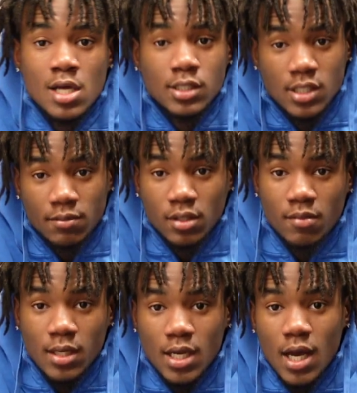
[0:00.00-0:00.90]
simply
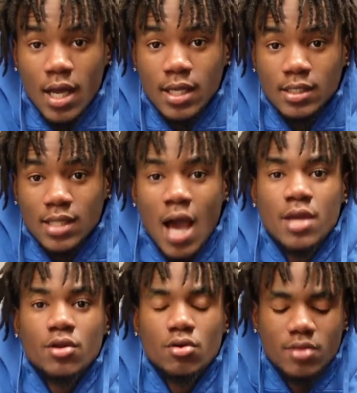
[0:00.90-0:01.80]
because
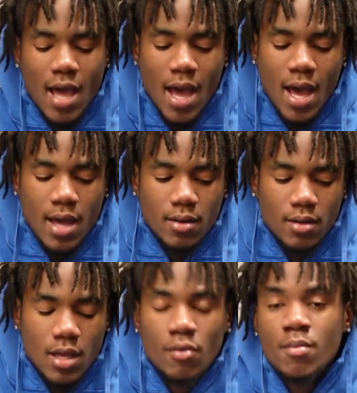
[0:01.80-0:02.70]
I knew
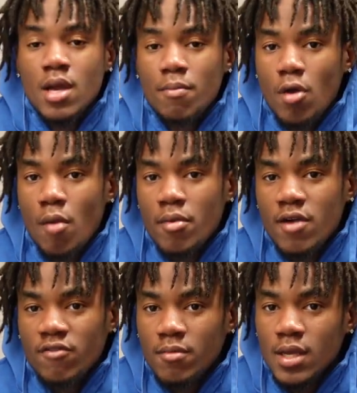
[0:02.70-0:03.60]
that it would be
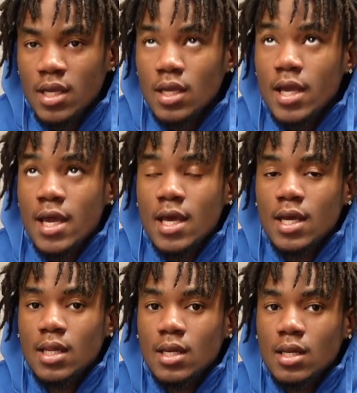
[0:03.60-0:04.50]
appropriate for me
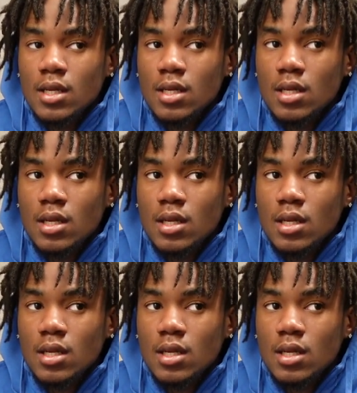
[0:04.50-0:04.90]
in